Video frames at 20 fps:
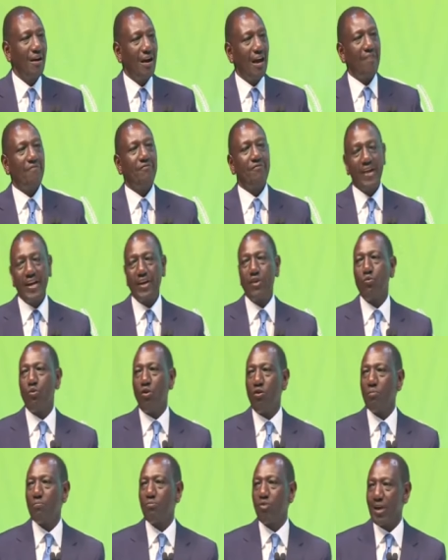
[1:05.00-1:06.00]
a very
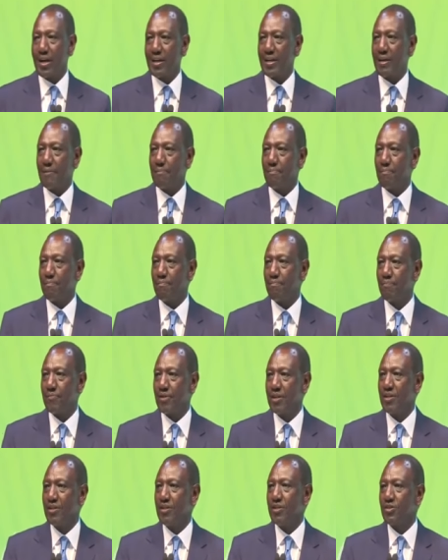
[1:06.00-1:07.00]
warm welcome
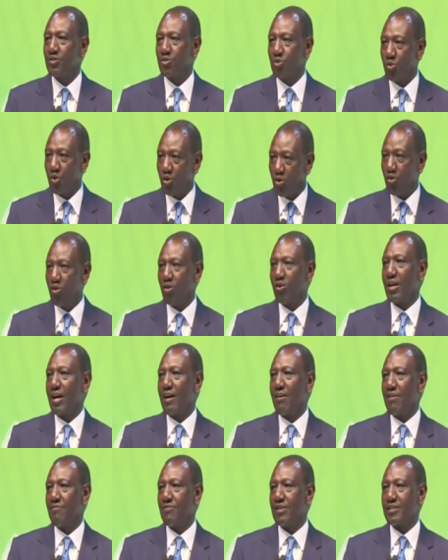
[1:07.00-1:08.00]
to all
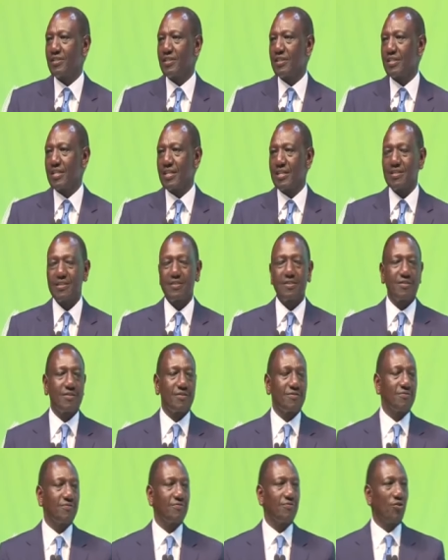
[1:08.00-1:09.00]
our
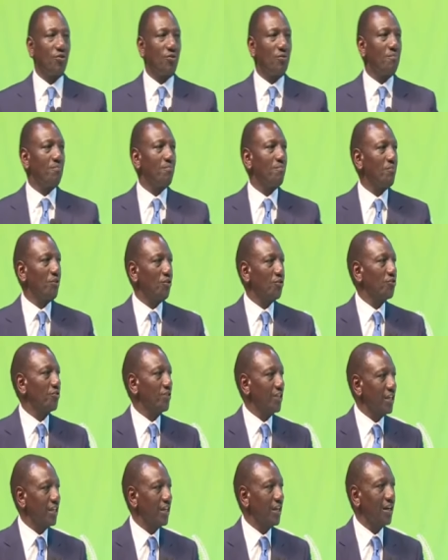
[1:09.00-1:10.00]
visitors from both
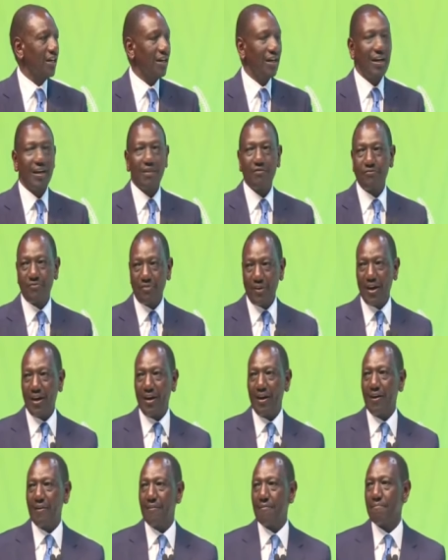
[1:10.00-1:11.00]
near and
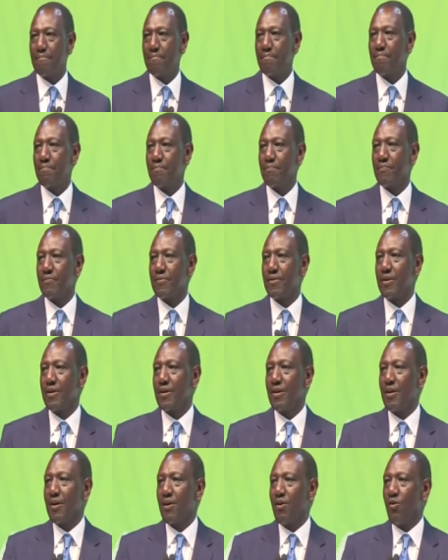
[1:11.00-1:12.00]
far.
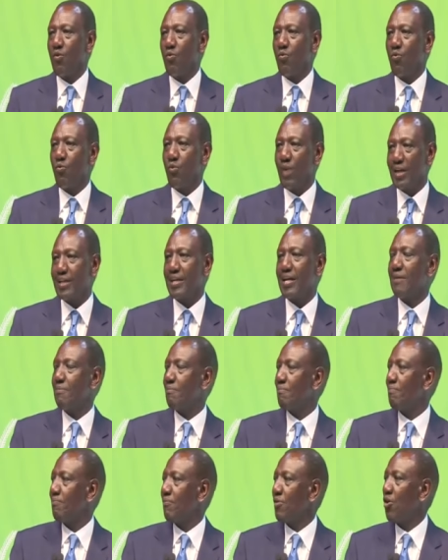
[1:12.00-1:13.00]

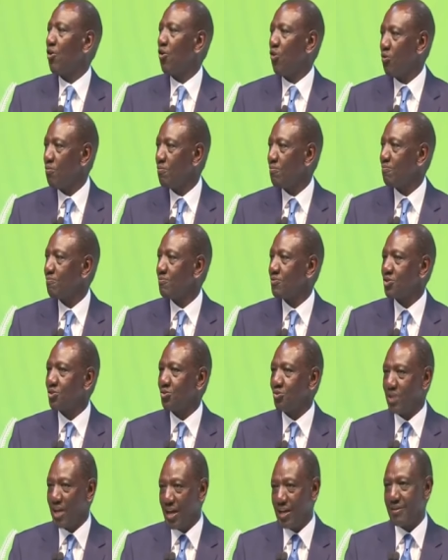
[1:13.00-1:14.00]
Welcome home
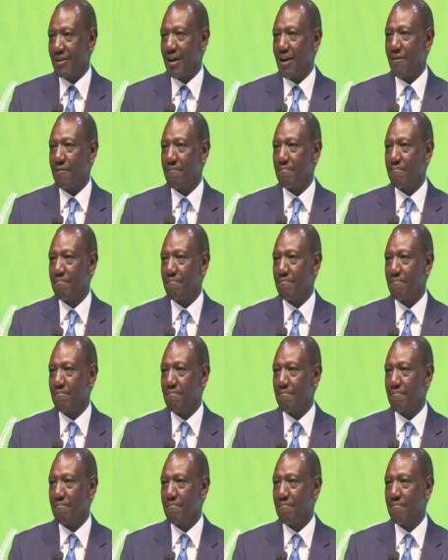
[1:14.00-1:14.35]
to Kenya.